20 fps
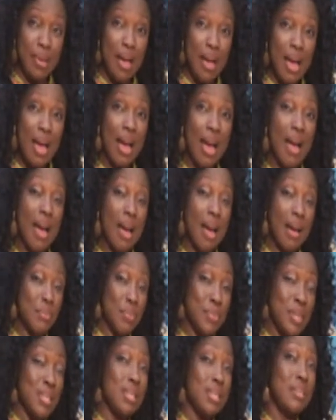I had
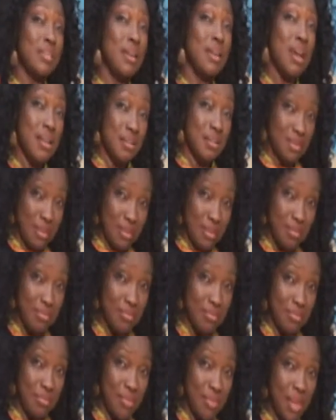been trained
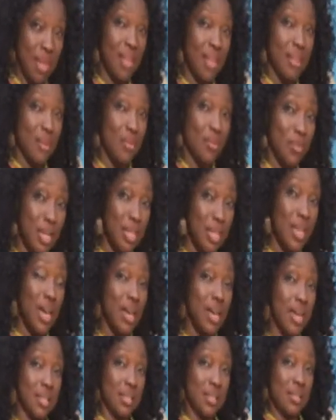in the
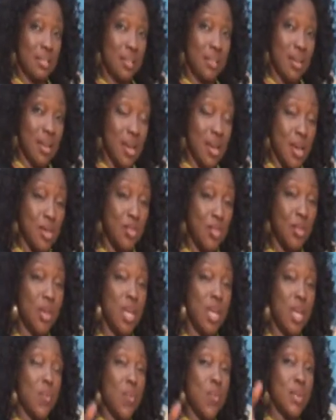wilderness. So
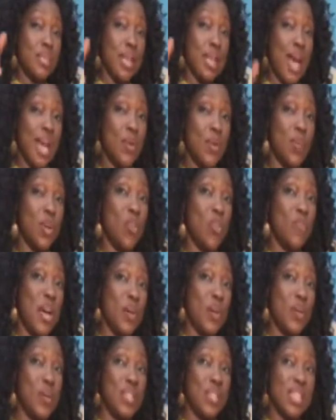here was I in one of my
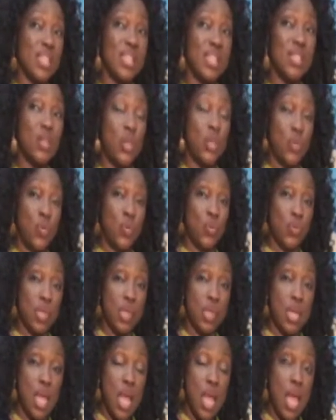concerts in
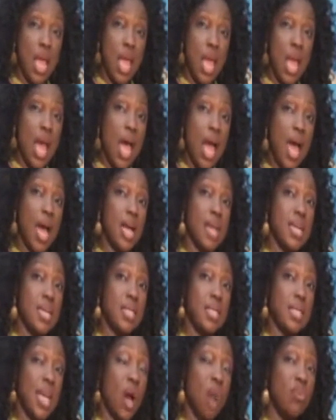Houston, and the
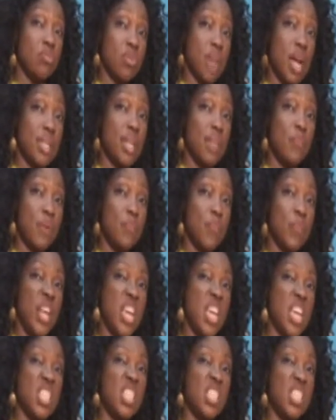soundtrack they were
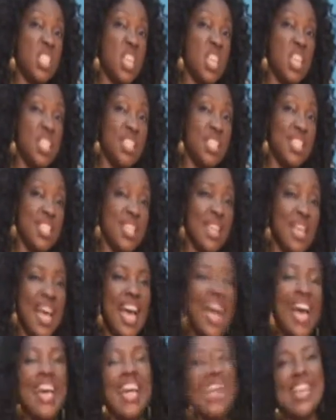playing ceased.
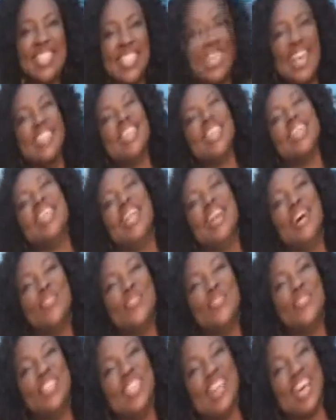And I started
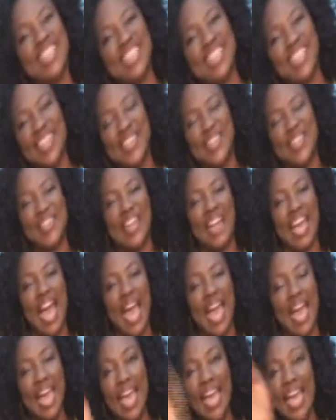laughing. I said, oh,
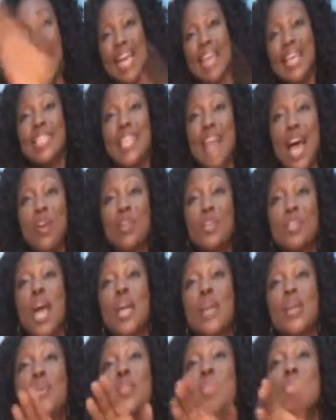guy,
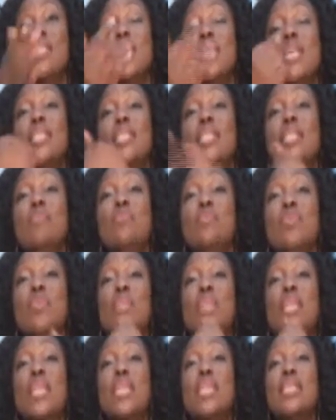soundtrack, you ceased, the
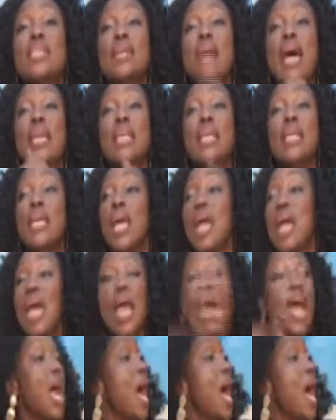music is right here.